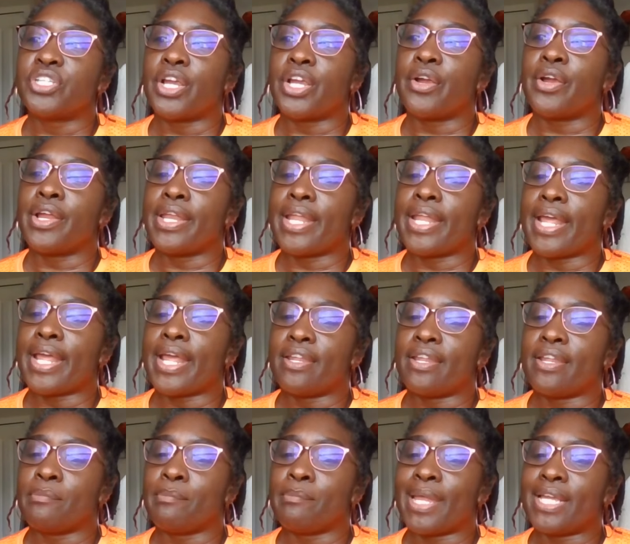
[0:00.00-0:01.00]
sharing that
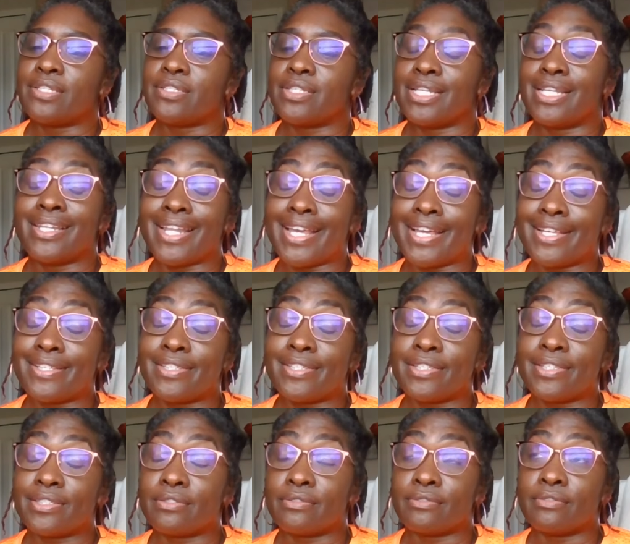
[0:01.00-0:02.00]
information,
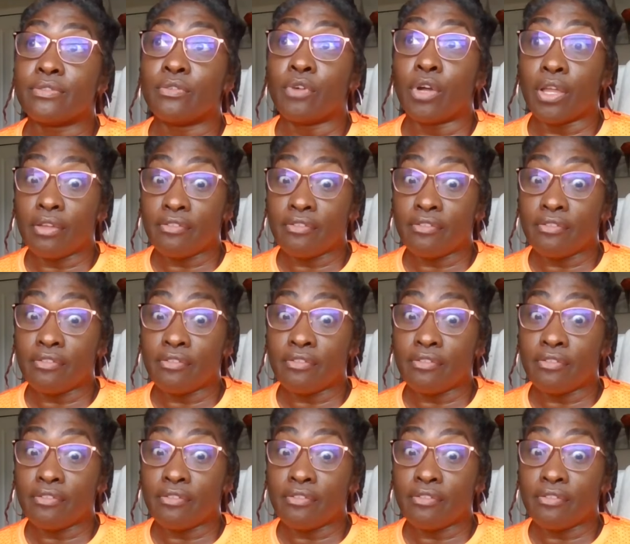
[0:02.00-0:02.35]
less it's